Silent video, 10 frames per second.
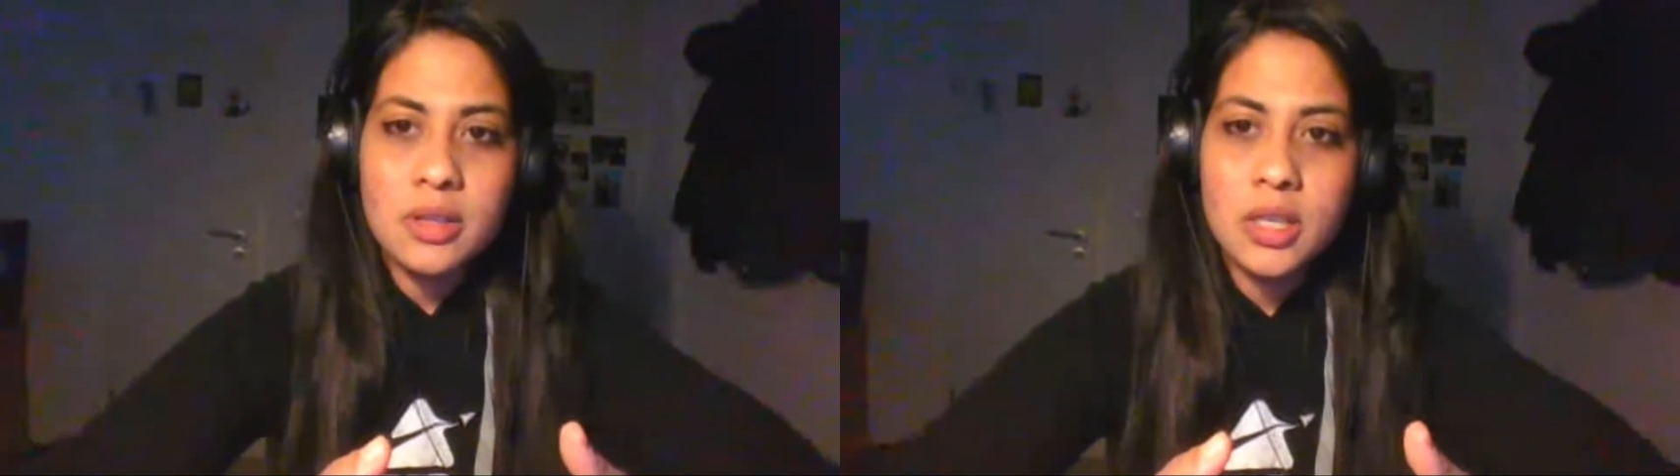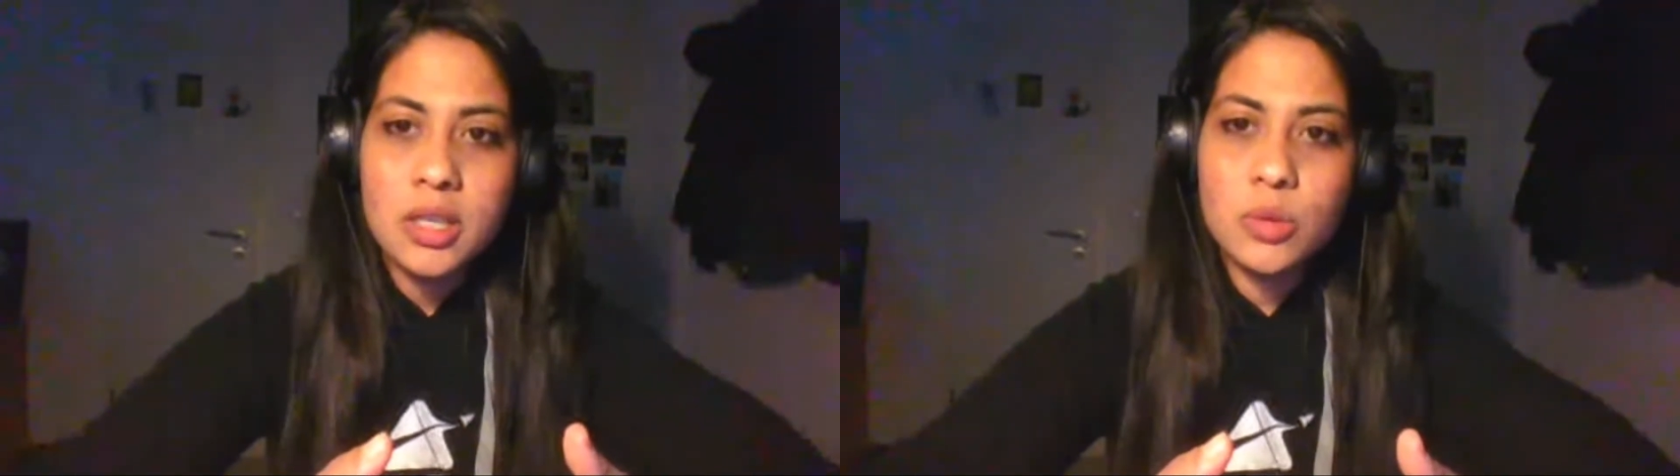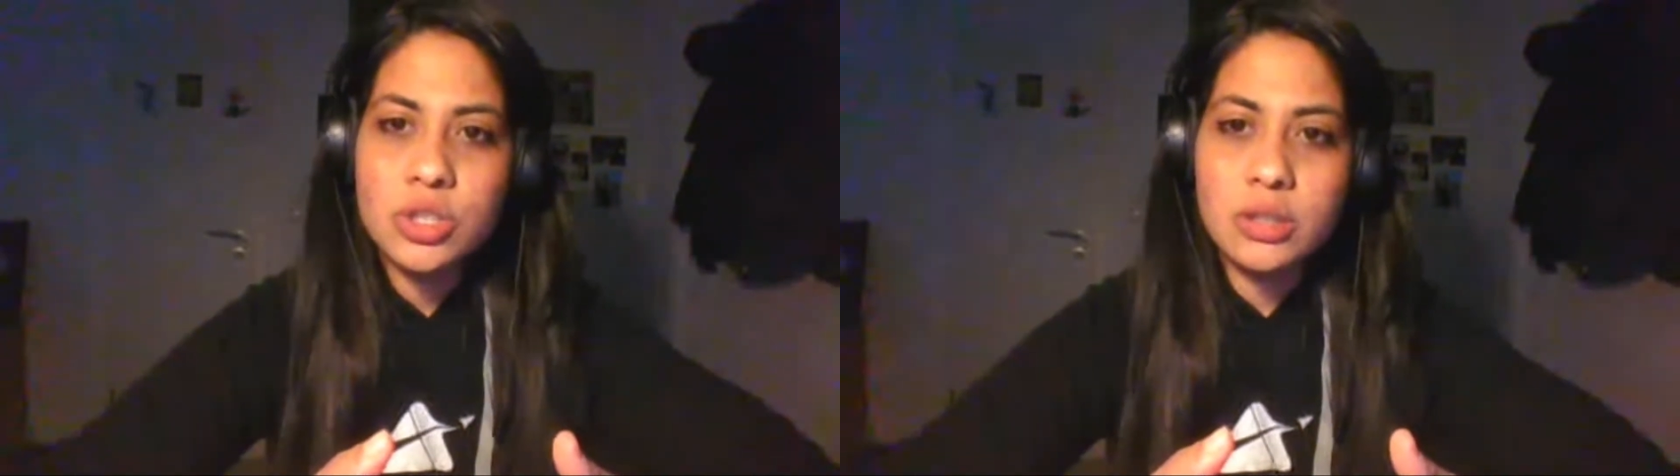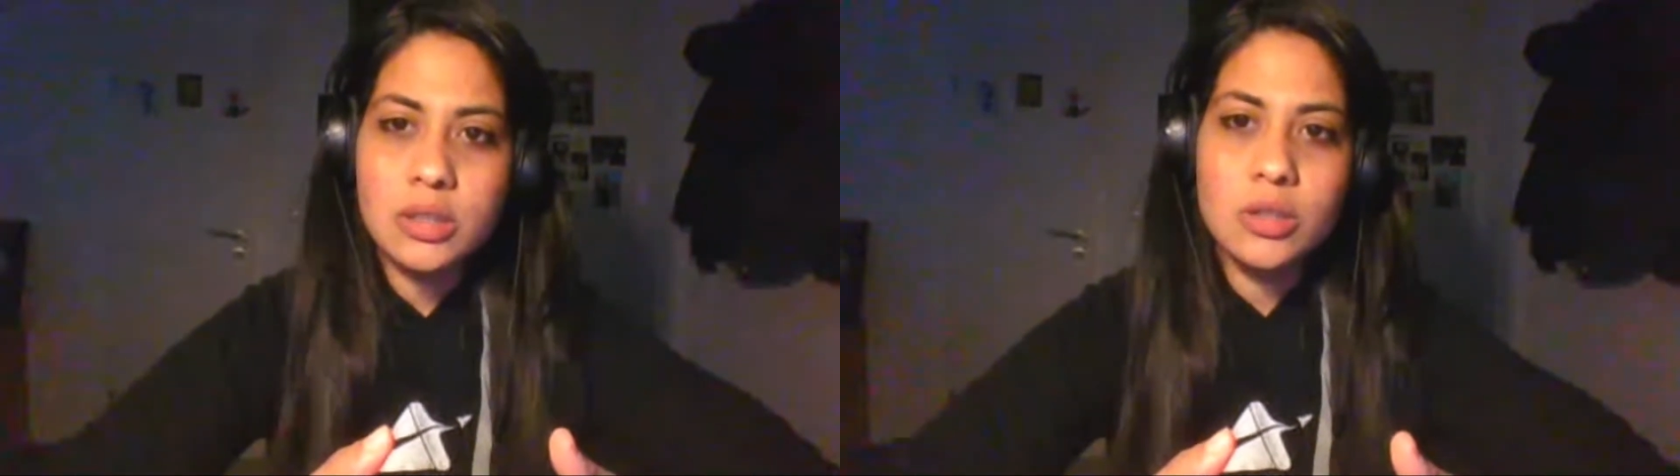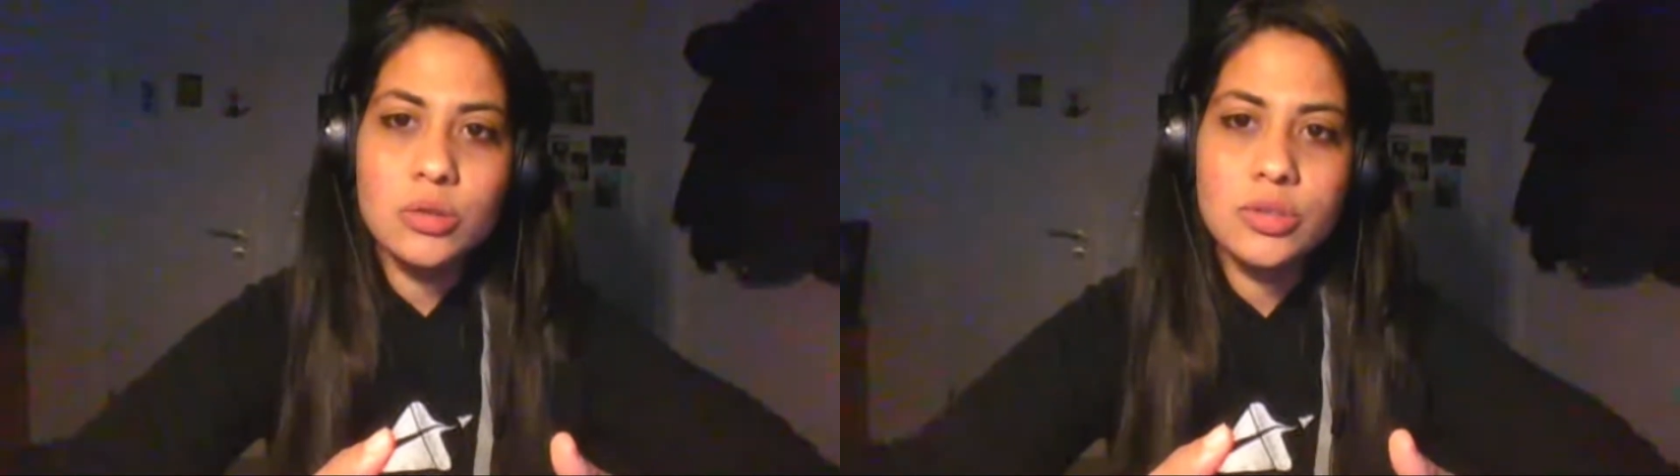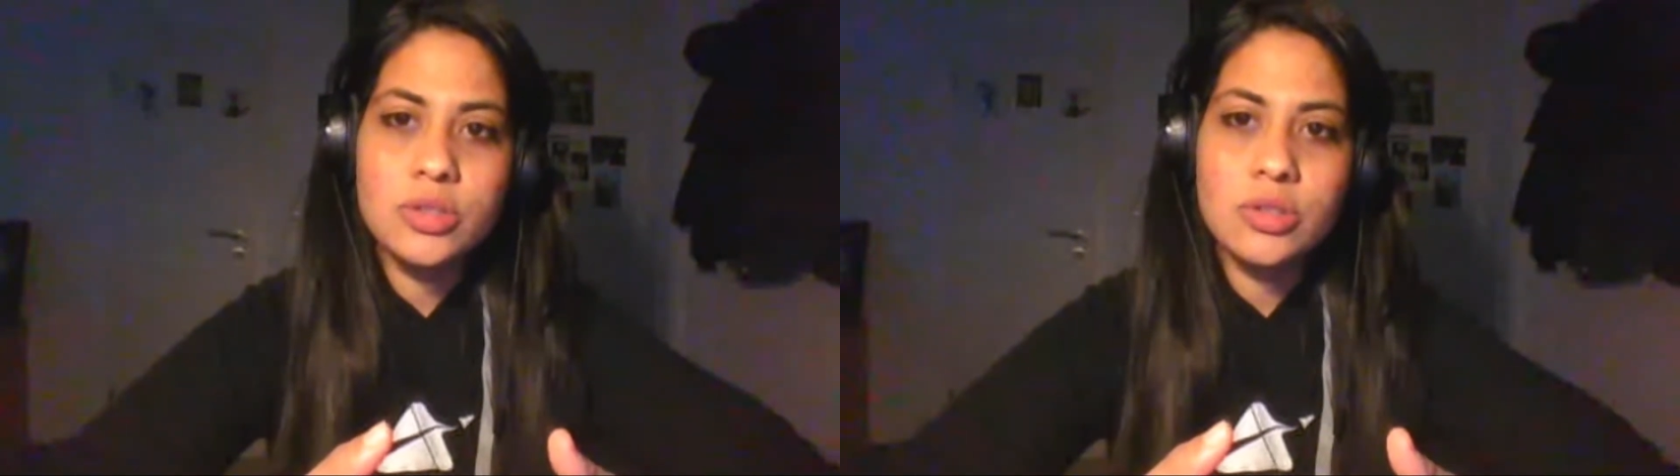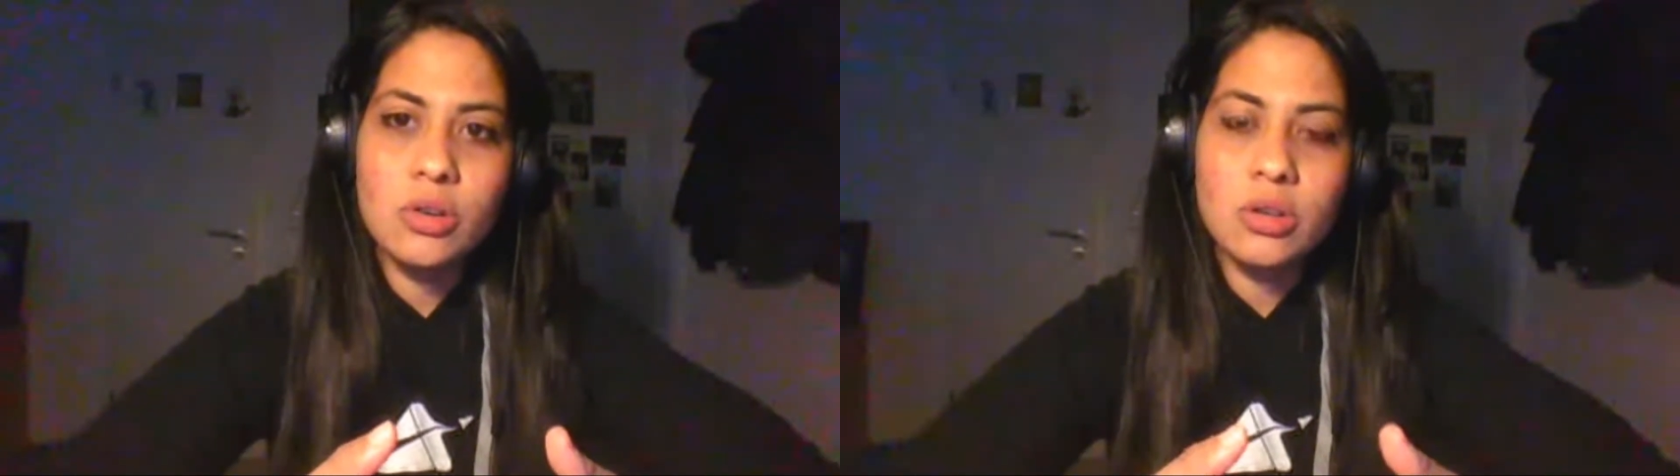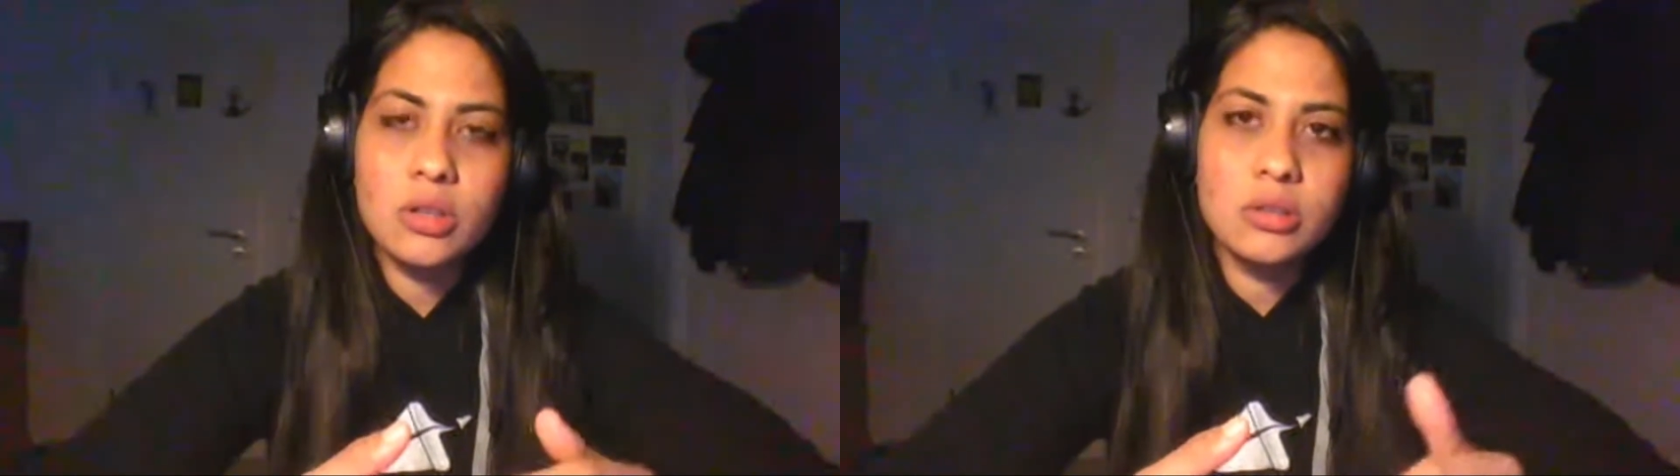which includes
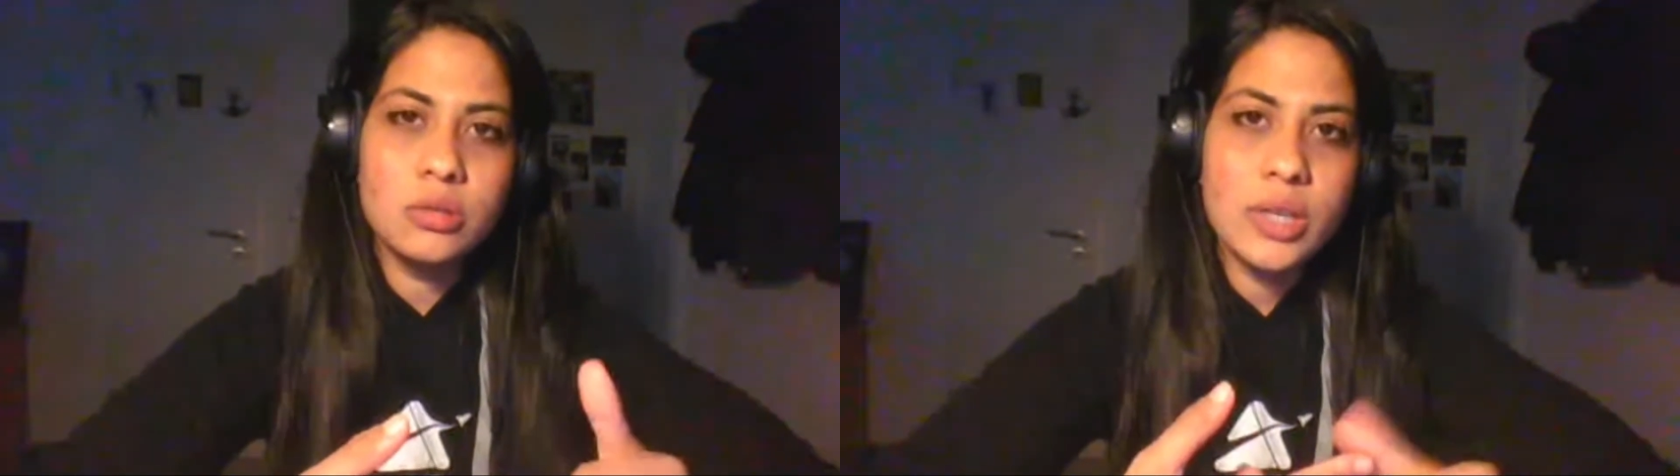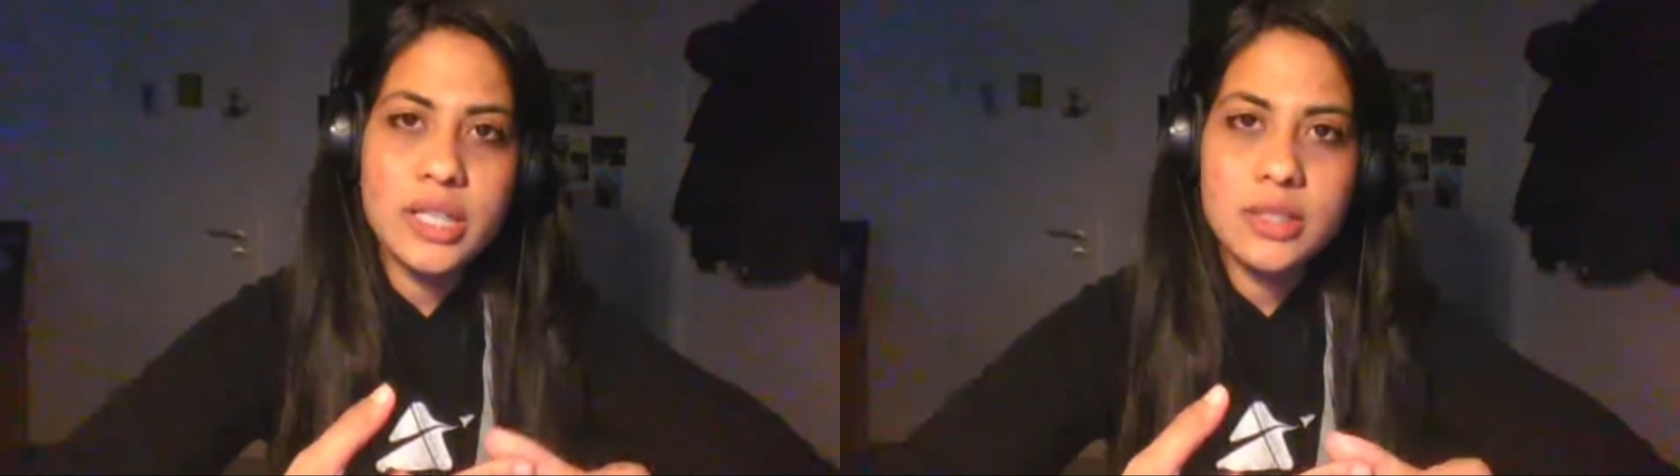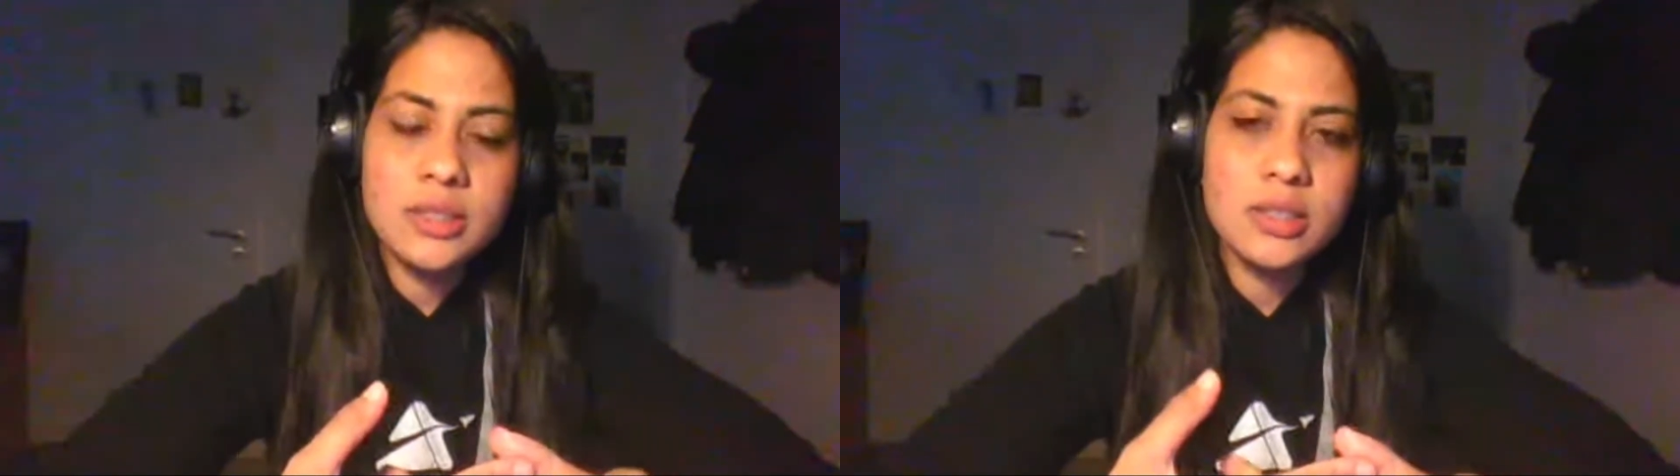your rent,